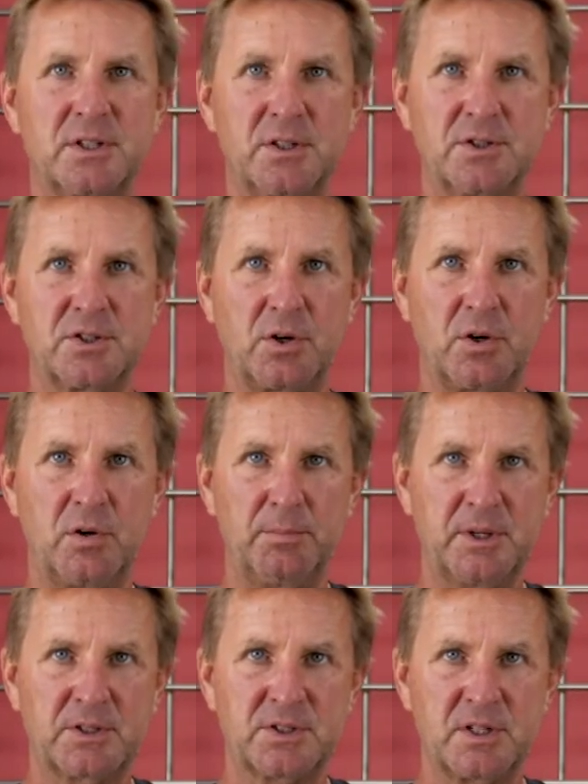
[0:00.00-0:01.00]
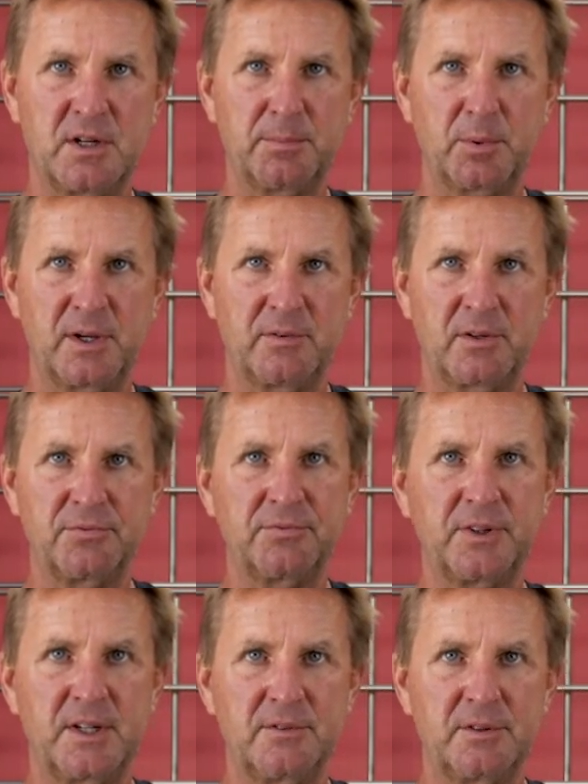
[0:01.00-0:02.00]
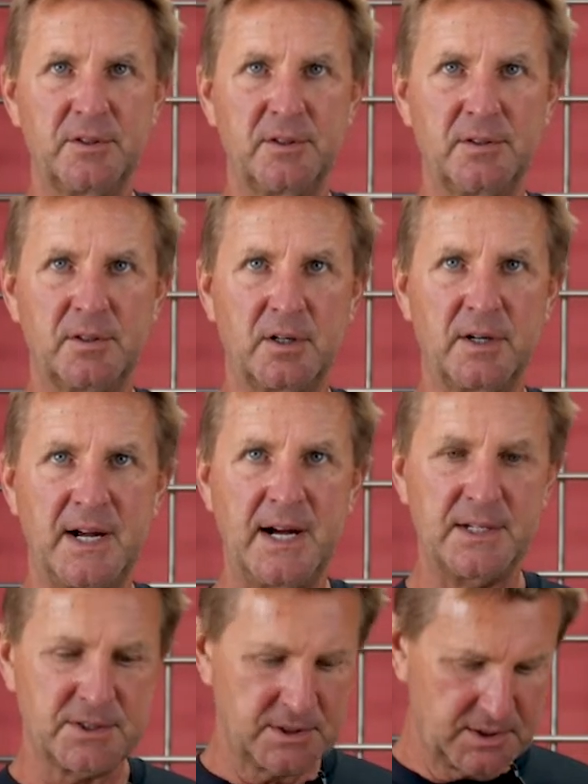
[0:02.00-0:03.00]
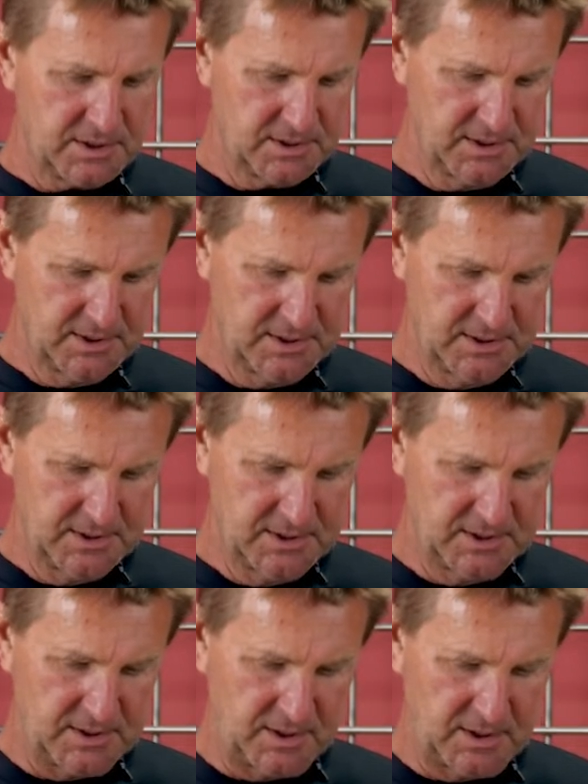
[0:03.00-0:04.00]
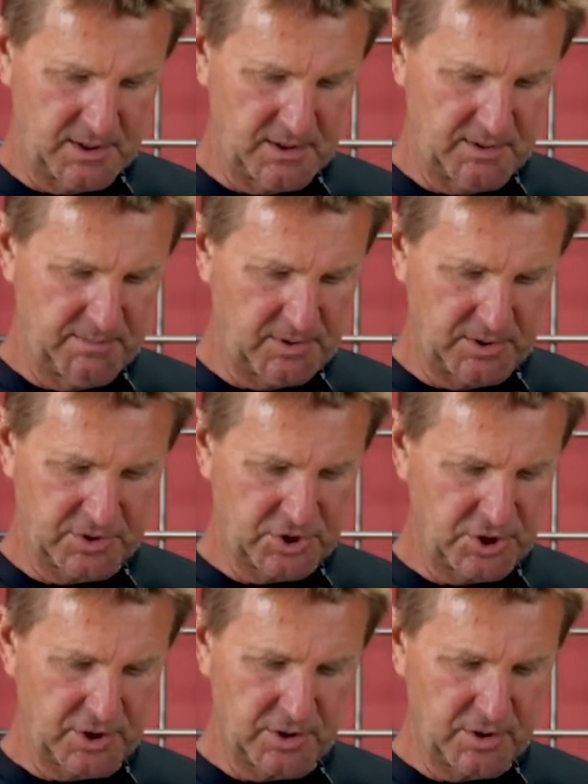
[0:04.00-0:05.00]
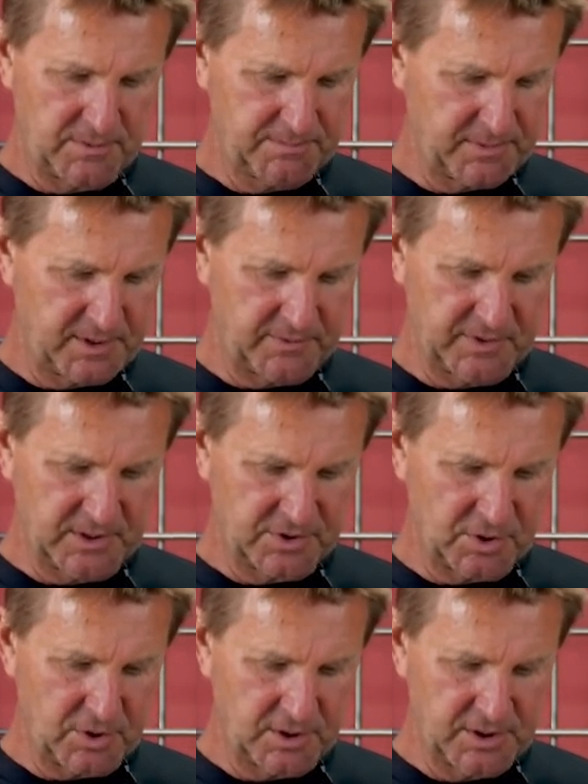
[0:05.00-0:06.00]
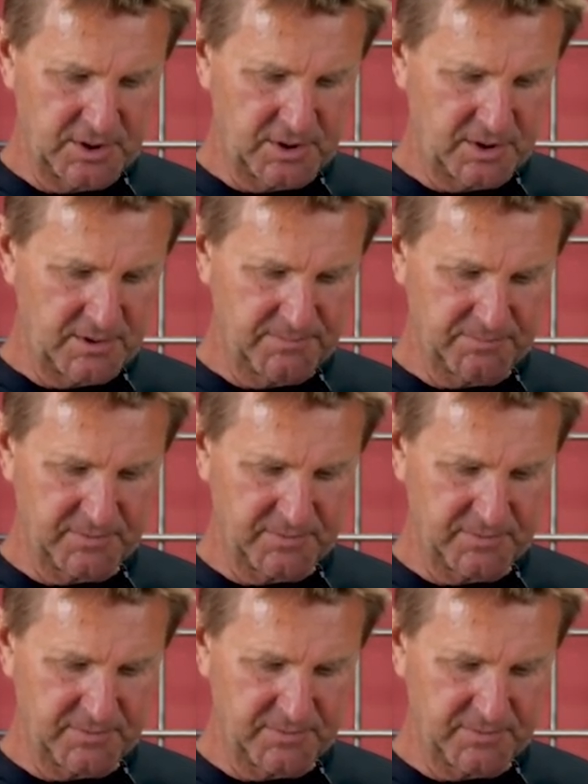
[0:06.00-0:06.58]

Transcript: is all mixed up. We have our flavor, our acid, our sugar, everything's all in here.